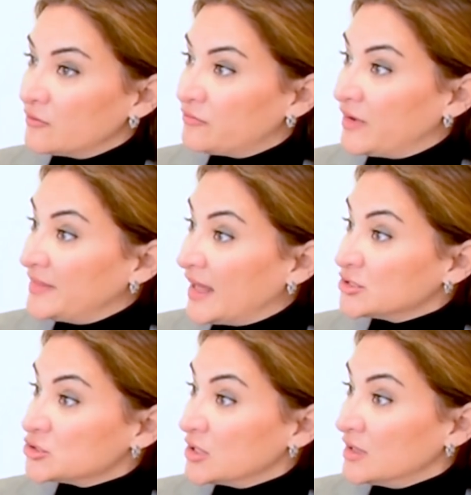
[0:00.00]

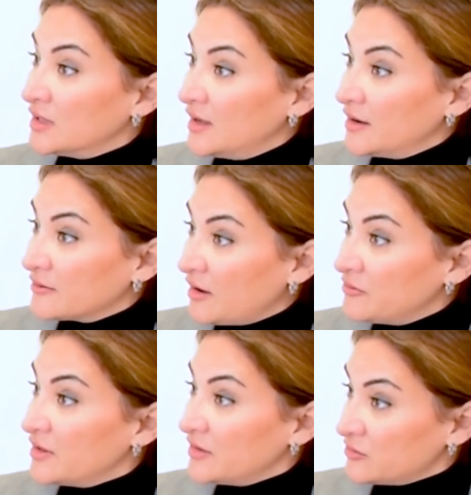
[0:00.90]
financial
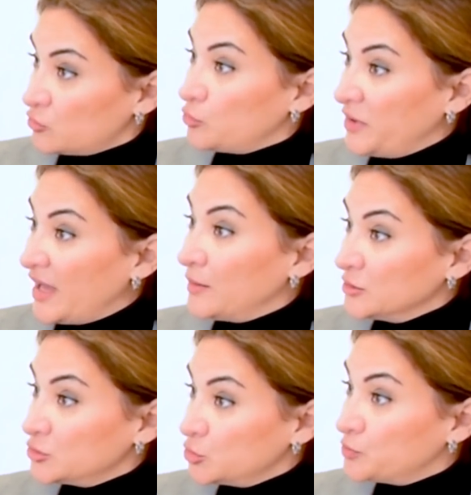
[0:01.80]
gravitas to be
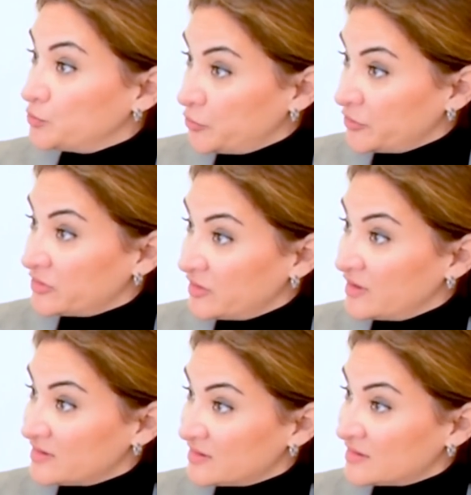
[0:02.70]
able to put
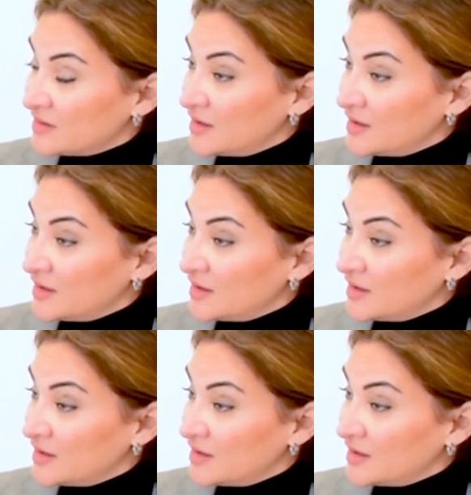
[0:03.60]
this